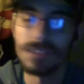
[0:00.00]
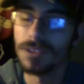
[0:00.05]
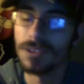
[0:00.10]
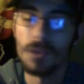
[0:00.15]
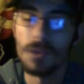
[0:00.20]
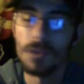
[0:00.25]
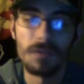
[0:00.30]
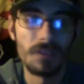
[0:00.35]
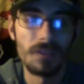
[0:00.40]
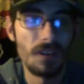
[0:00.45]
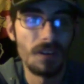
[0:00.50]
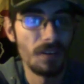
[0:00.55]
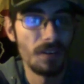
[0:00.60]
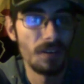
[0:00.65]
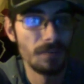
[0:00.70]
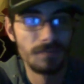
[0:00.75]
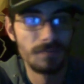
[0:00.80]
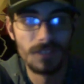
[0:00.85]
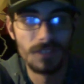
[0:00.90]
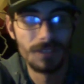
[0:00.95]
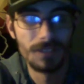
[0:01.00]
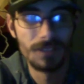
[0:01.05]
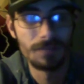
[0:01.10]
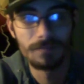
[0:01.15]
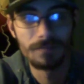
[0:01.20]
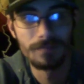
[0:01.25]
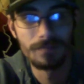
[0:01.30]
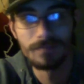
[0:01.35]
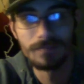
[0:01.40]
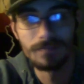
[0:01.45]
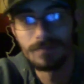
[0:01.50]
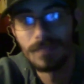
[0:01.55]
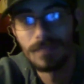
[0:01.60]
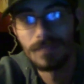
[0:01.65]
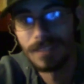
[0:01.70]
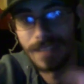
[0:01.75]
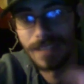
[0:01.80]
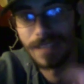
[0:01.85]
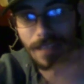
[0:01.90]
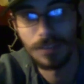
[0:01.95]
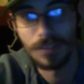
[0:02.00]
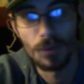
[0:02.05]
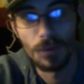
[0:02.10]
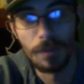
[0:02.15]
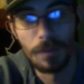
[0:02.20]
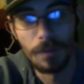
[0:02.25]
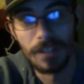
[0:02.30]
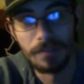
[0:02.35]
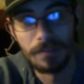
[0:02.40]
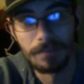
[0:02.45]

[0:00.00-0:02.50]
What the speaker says: overall, just sound equipment.